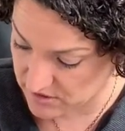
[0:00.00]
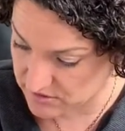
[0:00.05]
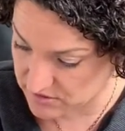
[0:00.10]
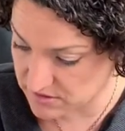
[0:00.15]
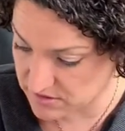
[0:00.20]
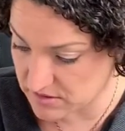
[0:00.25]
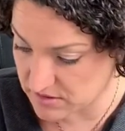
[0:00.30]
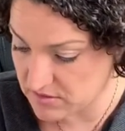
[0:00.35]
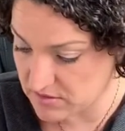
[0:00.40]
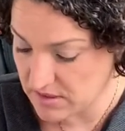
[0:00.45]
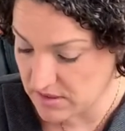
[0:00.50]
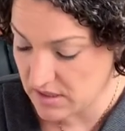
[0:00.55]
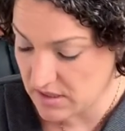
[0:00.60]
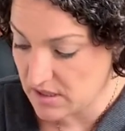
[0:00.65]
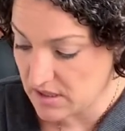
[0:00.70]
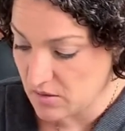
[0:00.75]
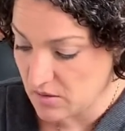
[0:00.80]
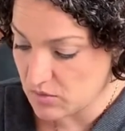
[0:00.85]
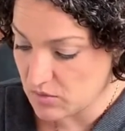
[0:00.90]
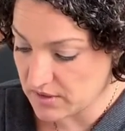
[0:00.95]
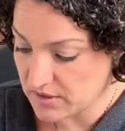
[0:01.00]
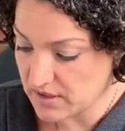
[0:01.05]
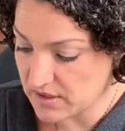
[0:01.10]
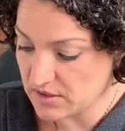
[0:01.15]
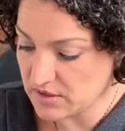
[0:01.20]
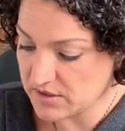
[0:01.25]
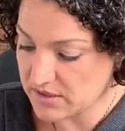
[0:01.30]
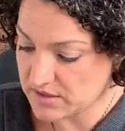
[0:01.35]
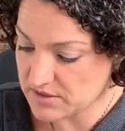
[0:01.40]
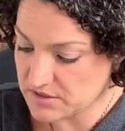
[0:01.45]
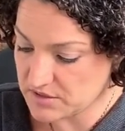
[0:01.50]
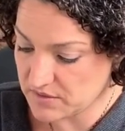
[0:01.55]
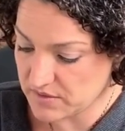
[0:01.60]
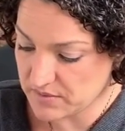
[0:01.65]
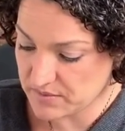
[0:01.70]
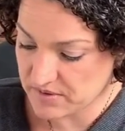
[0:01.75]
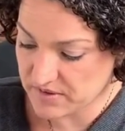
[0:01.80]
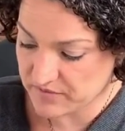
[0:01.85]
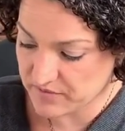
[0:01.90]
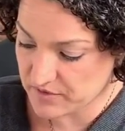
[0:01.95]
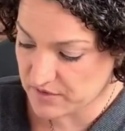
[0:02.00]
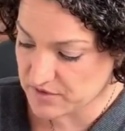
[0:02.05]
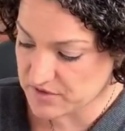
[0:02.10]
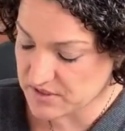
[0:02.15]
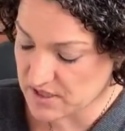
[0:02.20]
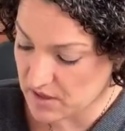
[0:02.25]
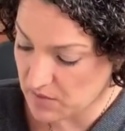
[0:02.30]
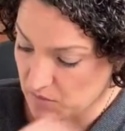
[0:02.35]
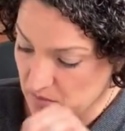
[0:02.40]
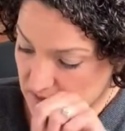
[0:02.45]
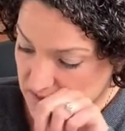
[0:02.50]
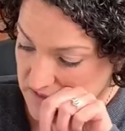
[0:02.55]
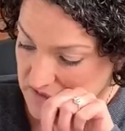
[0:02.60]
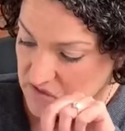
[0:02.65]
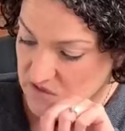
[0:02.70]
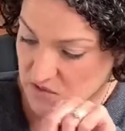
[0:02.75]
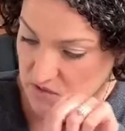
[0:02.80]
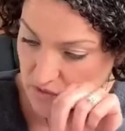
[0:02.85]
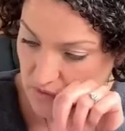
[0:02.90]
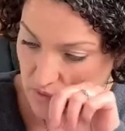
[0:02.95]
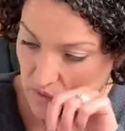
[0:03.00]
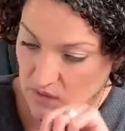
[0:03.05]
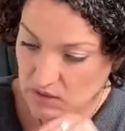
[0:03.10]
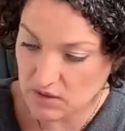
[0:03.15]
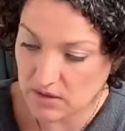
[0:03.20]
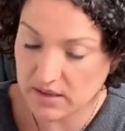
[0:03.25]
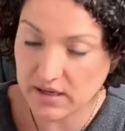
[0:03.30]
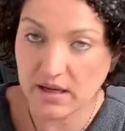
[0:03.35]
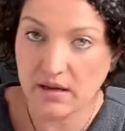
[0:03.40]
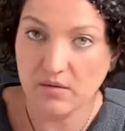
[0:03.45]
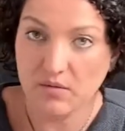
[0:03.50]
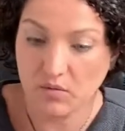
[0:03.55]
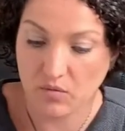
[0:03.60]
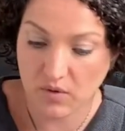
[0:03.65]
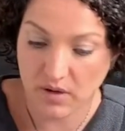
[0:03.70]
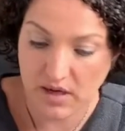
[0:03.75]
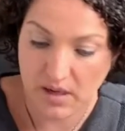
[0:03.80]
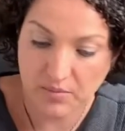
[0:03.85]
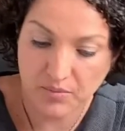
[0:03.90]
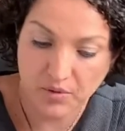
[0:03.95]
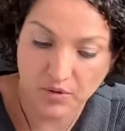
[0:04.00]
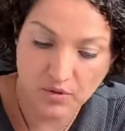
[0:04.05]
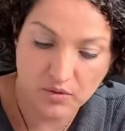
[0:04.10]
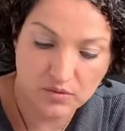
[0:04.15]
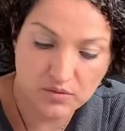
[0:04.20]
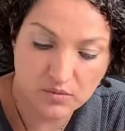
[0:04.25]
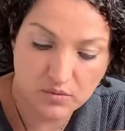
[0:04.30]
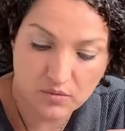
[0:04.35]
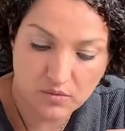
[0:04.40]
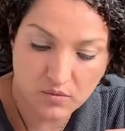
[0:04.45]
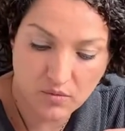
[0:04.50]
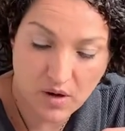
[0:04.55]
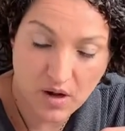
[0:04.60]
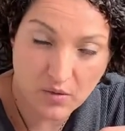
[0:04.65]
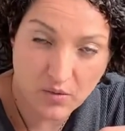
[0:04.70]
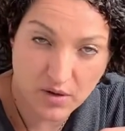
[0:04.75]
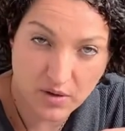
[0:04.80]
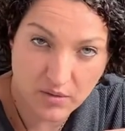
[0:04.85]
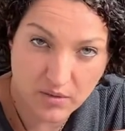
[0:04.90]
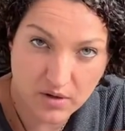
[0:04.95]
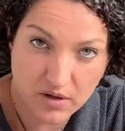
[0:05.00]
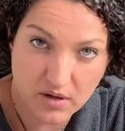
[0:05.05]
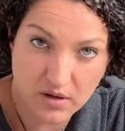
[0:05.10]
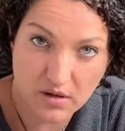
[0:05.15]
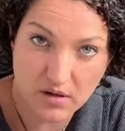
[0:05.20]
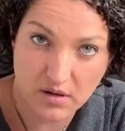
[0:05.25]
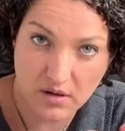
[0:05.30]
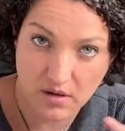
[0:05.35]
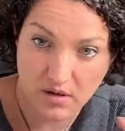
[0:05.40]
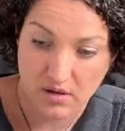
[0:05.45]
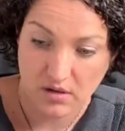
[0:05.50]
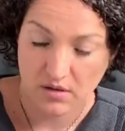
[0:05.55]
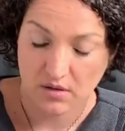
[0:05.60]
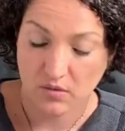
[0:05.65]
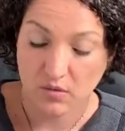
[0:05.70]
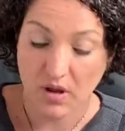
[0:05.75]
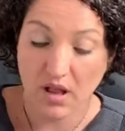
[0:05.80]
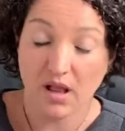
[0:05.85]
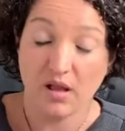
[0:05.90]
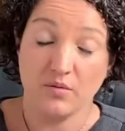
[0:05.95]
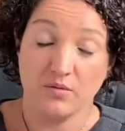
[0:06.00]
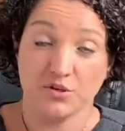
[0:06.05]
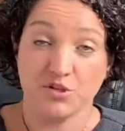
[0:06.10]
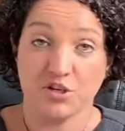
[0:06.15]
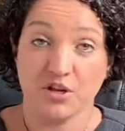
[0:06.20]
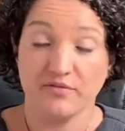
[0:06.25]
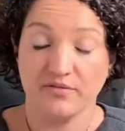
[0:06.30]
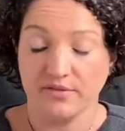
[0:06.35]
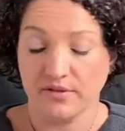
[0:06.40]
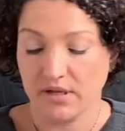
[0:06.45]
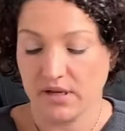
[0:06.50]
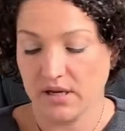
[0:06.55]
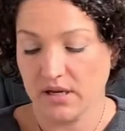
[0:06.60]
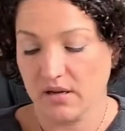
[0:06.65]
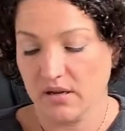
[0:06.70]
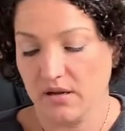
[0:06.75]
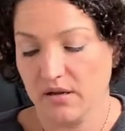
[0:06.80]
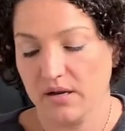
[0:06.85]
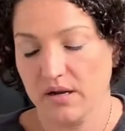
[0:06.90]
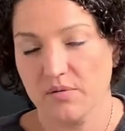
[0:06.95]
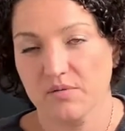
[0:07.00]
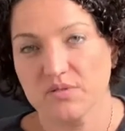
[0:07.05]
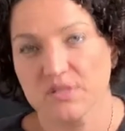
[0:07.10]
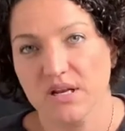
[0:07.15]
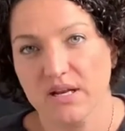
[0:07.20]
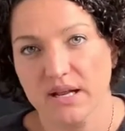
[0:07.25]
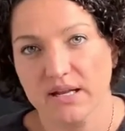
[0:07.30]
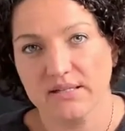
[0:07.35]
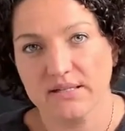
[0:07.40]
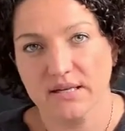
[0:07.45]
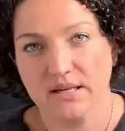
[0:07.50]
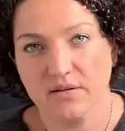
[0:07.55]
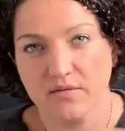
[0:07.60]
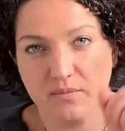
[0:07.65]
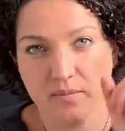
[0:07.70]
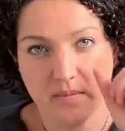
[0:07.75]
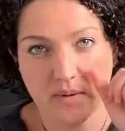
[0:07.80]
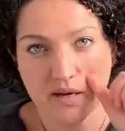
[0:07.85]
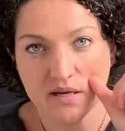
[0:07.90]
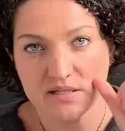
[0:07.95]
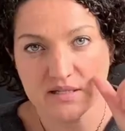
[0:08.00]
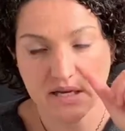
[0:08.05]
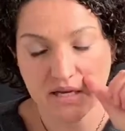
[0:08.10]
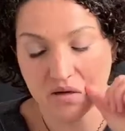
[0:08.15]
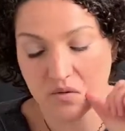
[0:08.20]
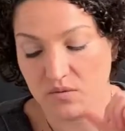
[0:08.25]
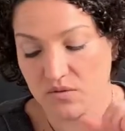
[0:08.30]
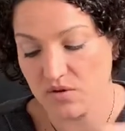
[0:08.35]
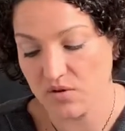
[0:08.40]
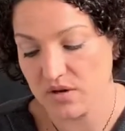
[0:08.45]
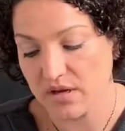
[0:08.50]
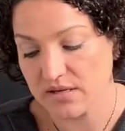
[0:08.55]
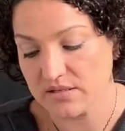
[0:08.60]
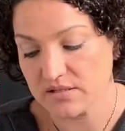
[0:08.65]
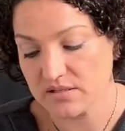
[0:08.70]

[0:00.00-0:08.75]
So we're going to look into it. But first I want to look at what I pulled while I was shuffling and I was connecting and meditating with you guys.